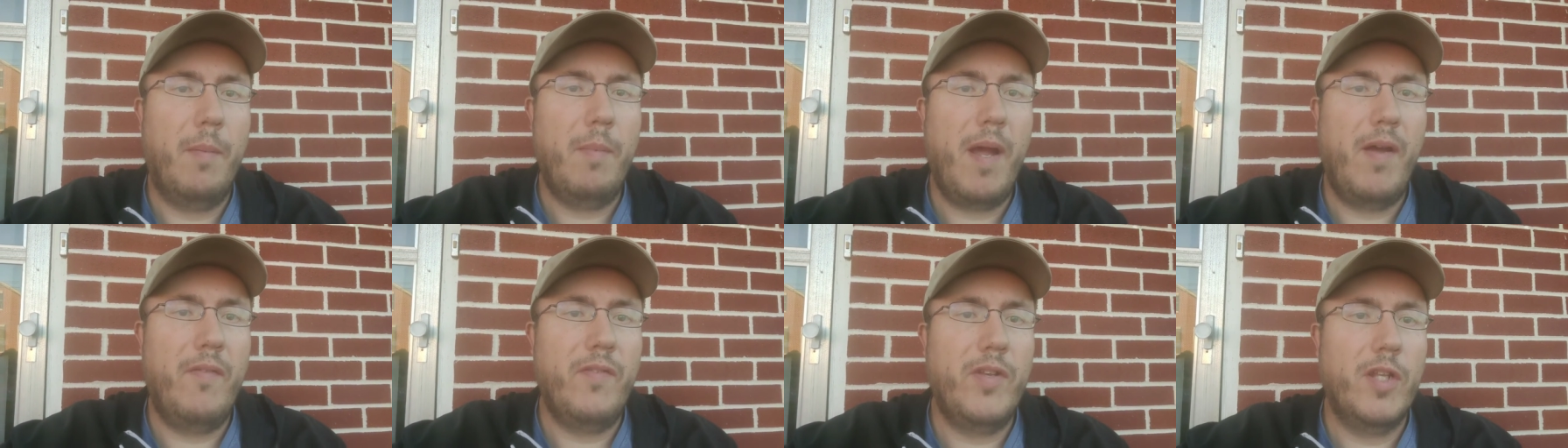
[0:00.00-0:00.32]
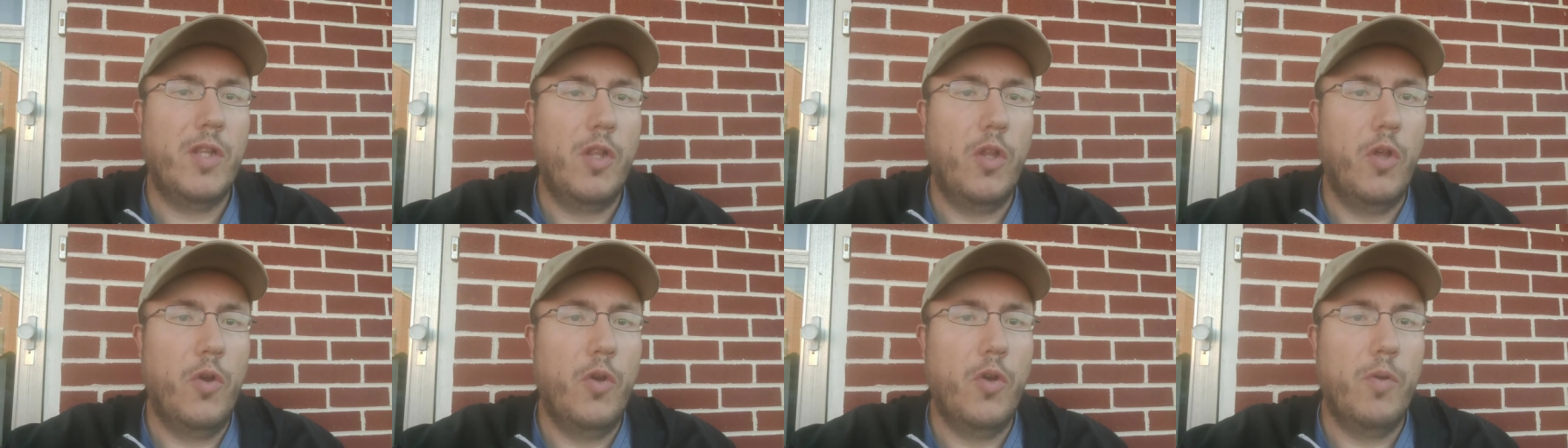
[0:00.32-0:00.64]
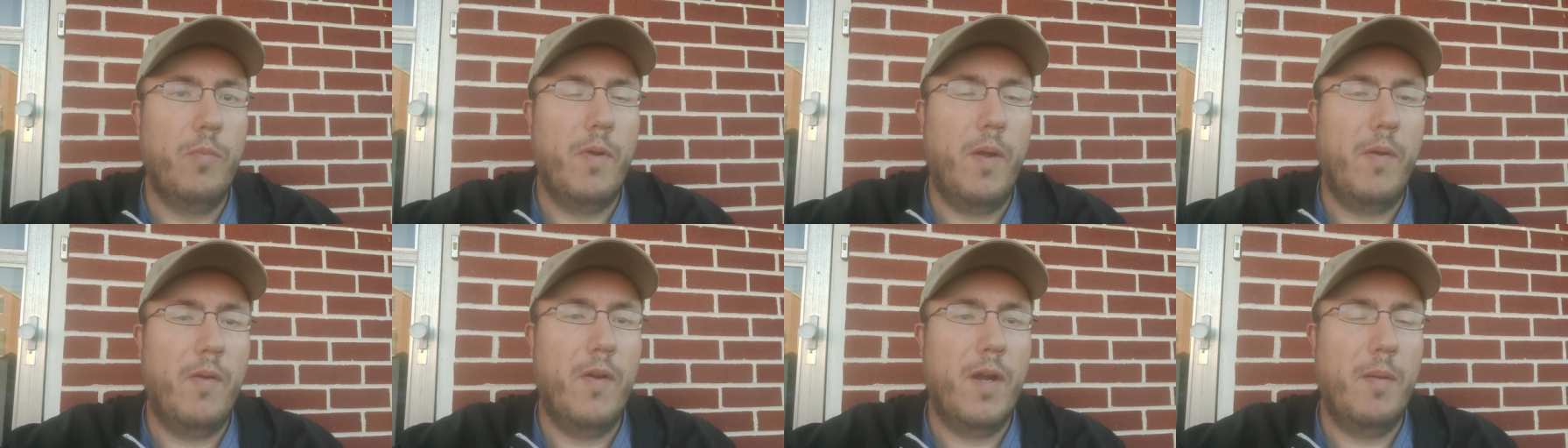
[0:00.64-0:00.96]
I'm having to load
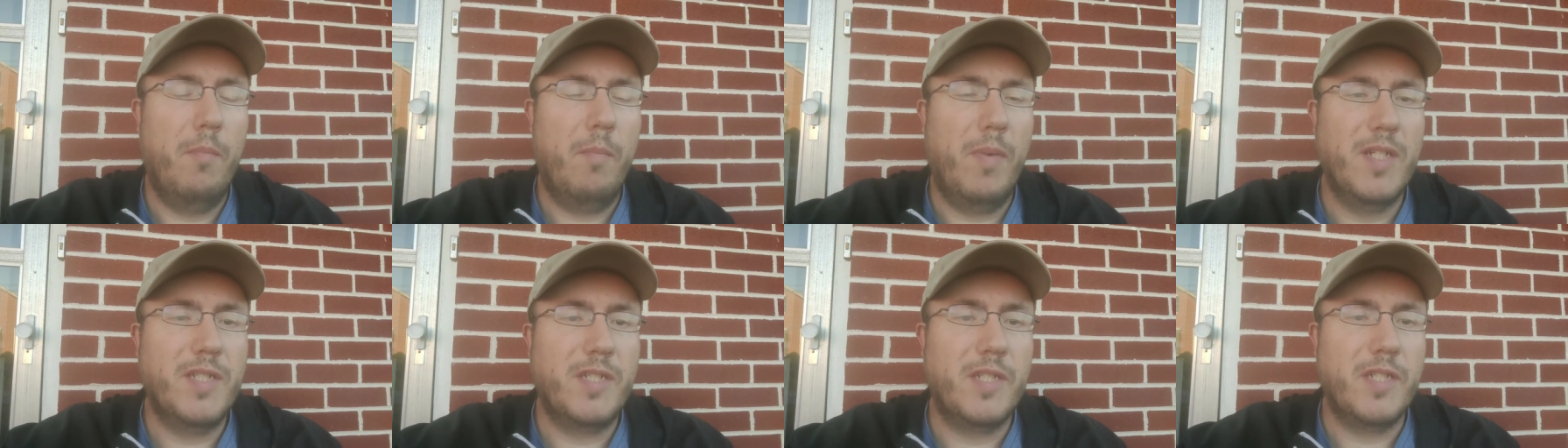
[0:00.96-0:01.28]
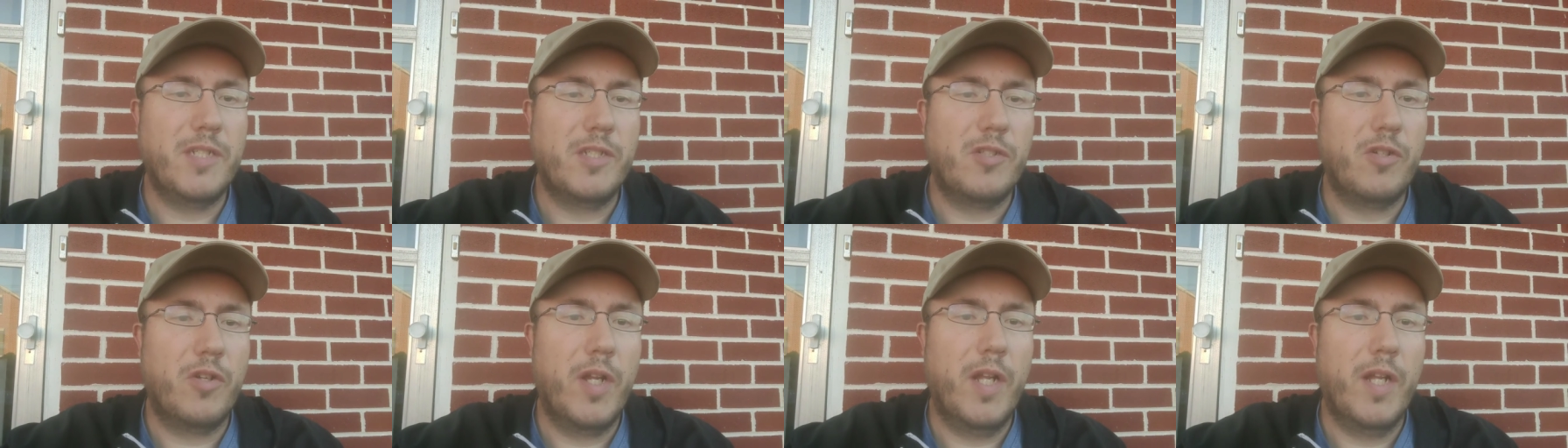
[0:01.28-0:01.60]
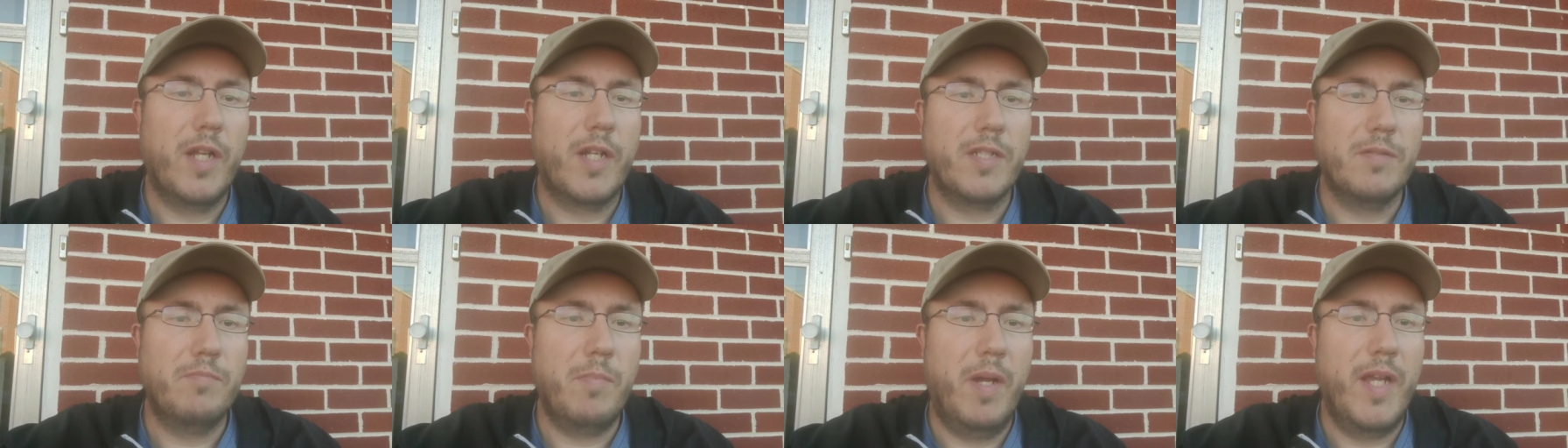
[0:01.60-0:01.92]
them over at my sister
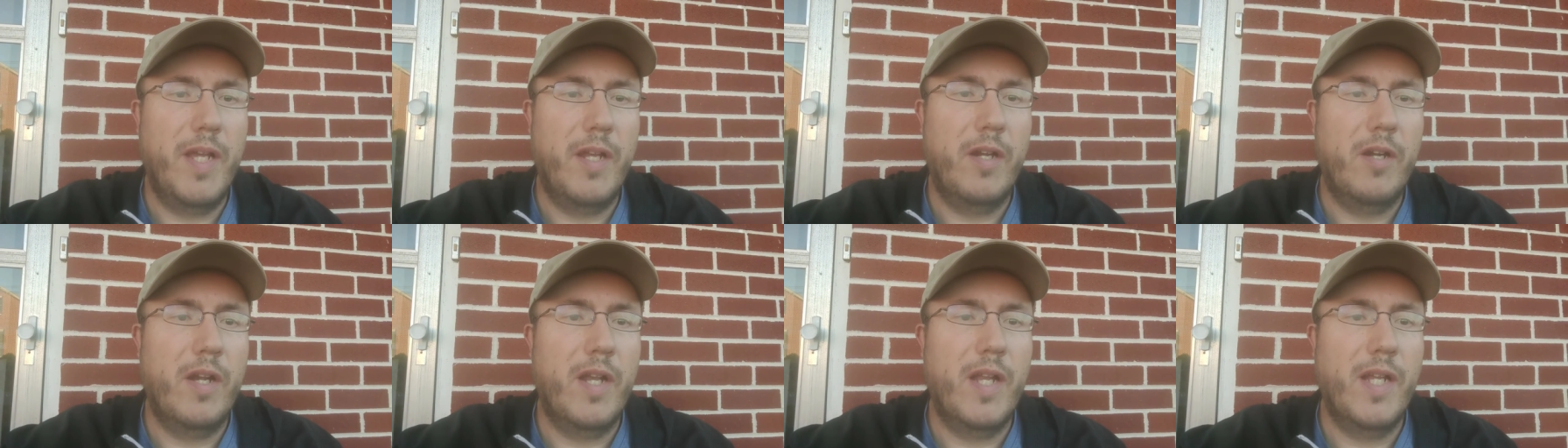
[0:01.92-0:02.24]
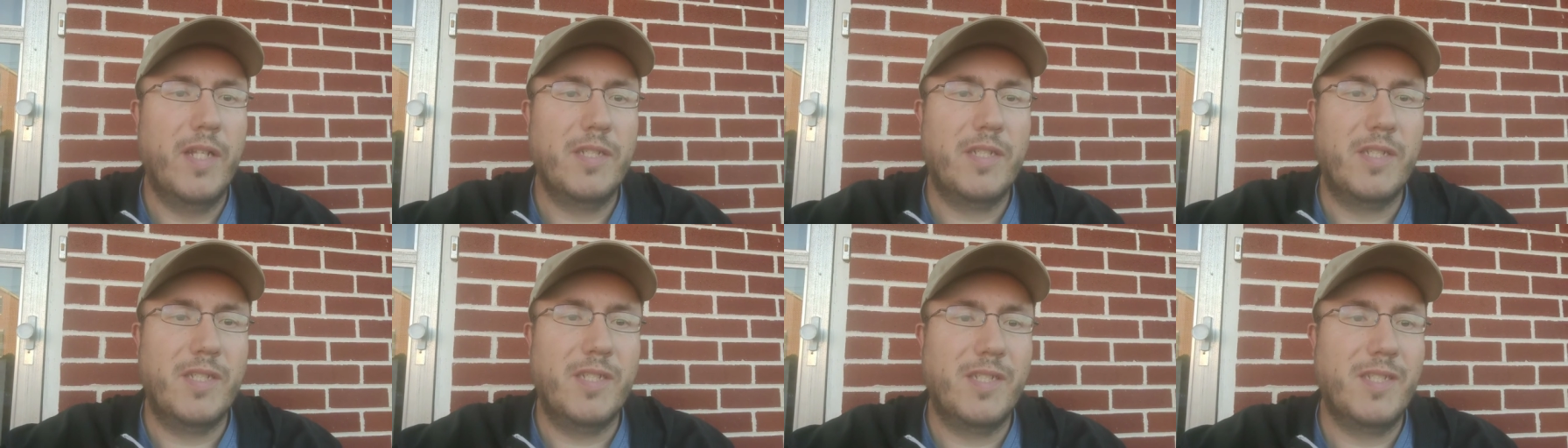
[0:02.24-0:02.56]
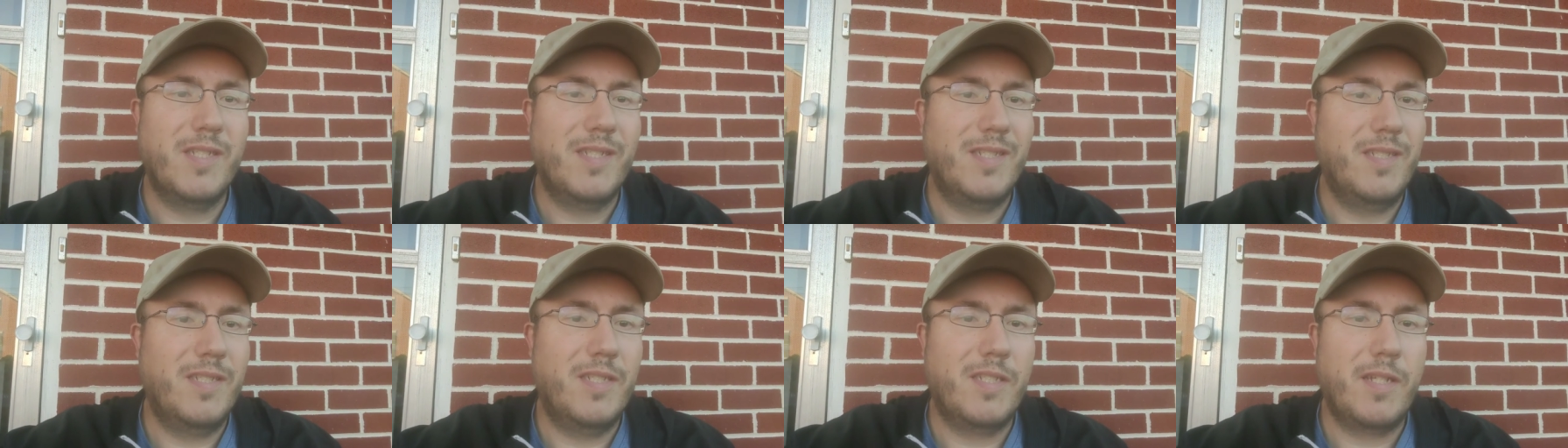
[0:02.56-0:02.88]
yet because my internet's
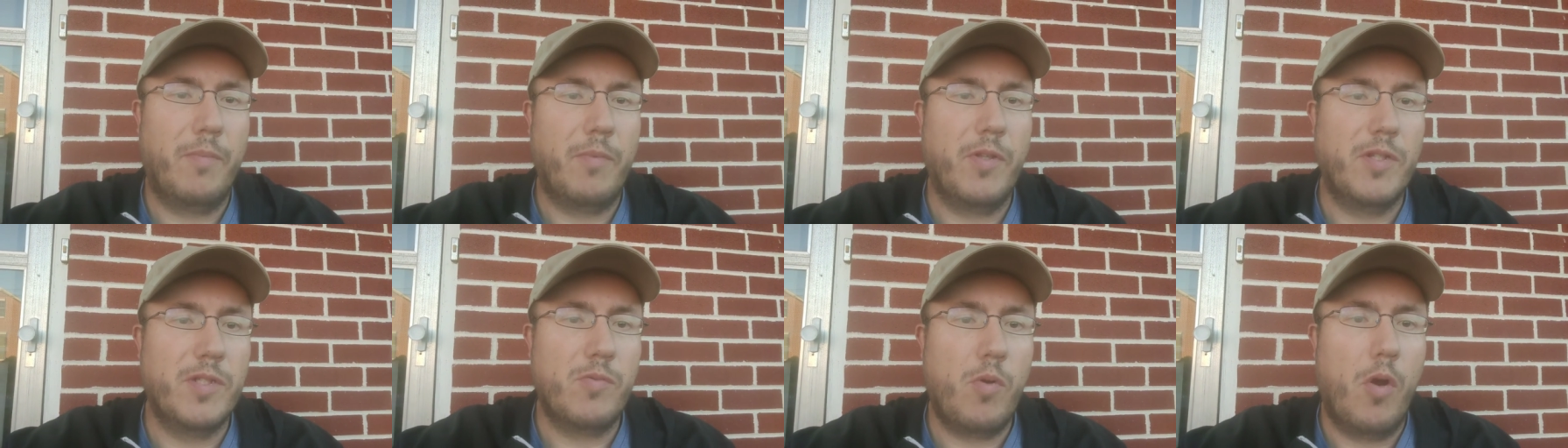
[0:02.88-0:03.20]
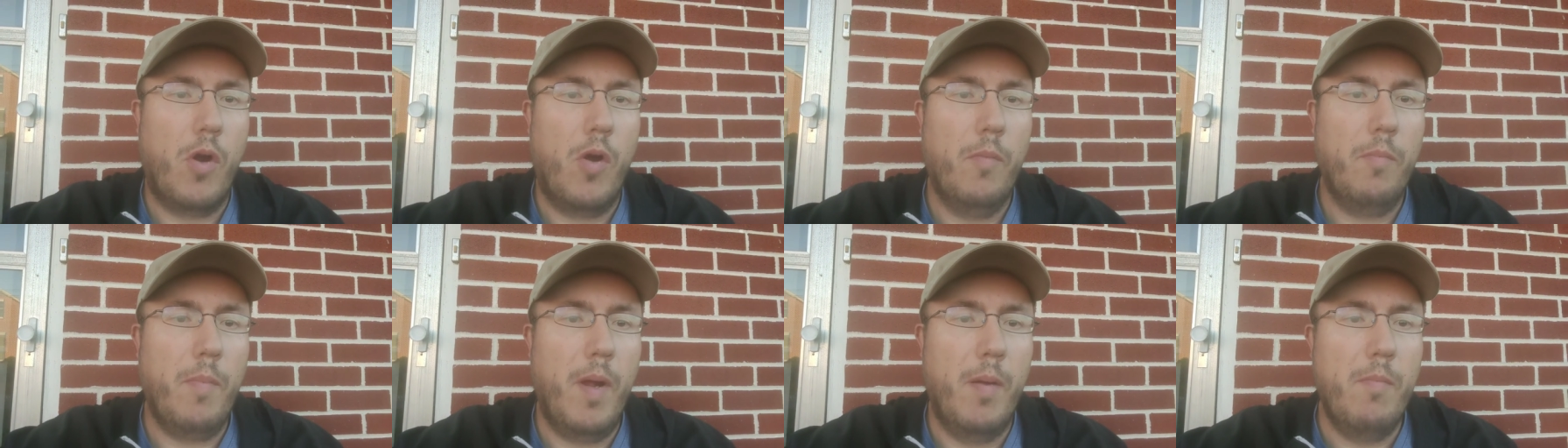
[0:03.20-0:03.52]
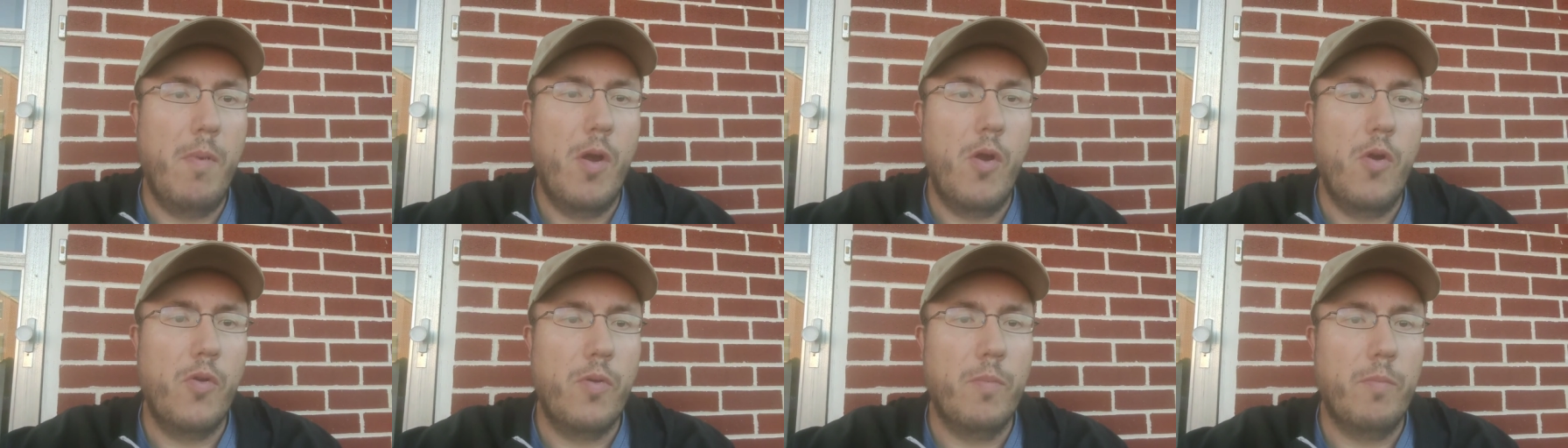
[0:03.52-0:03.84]
just something's wrong with my
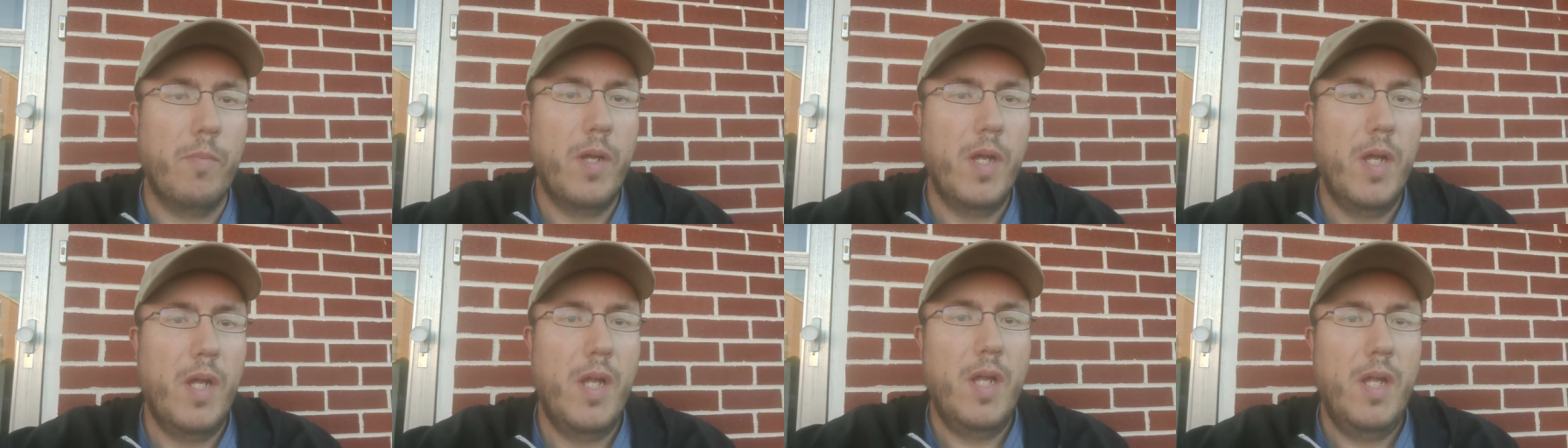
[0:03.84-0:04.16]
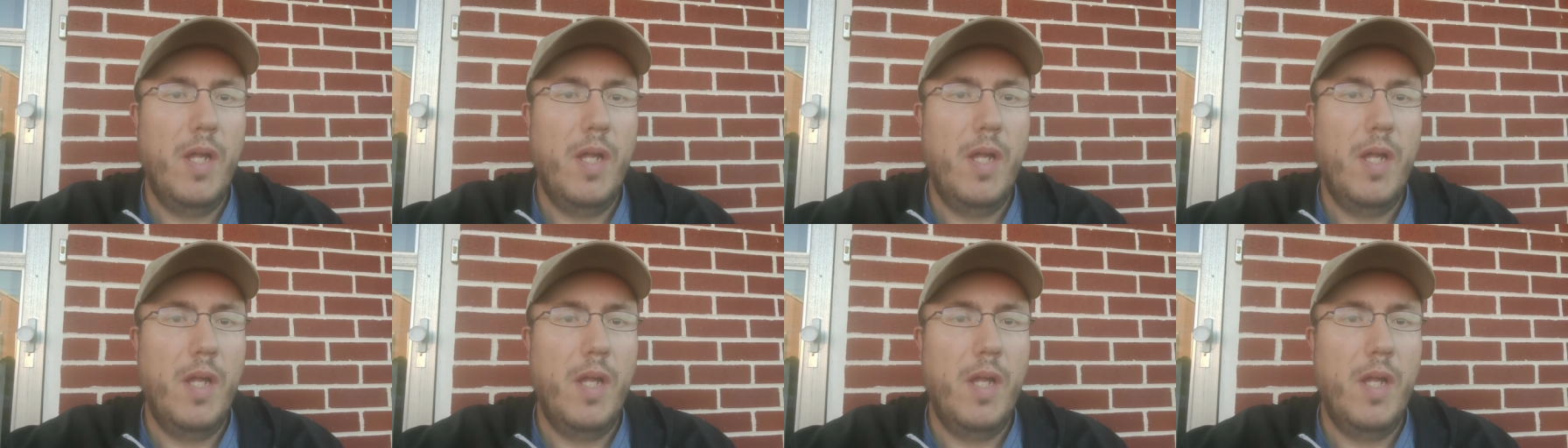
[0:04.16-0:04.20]
modem,